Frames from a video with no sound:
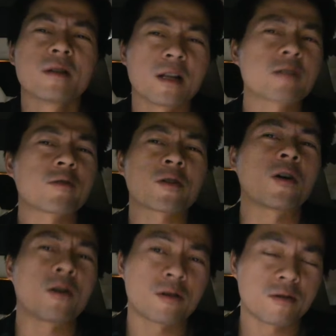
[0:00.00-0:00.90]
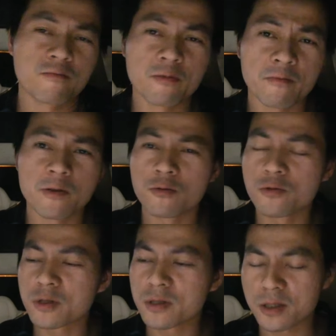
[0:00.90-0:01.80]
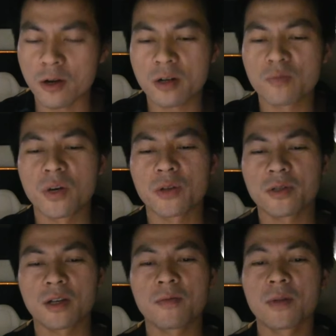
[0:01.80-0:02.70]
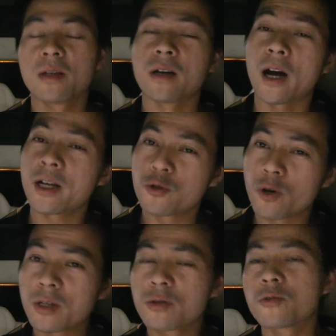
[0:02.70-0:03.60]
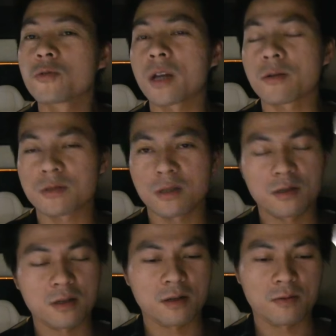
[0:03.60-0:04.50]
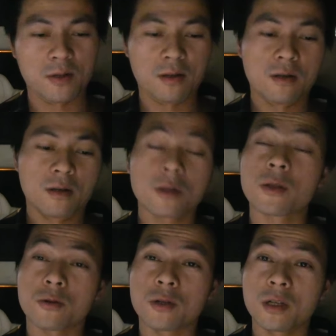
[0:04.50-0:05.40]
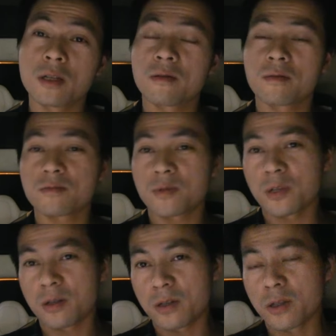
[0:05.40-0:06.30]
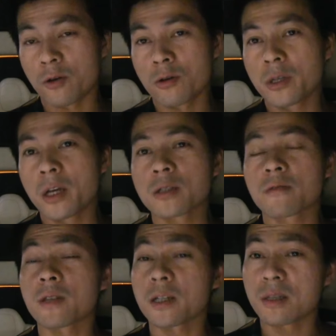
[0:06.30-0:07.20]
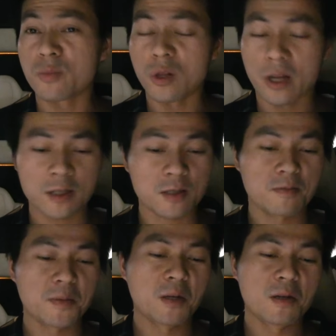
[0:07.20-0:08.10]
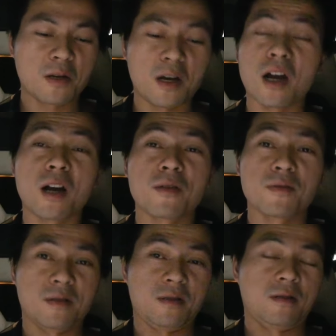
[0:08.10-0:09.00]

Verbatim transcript: electric car revolution started, but uh, I joined in two thousand thirteen in the early days of Tesla Model S, and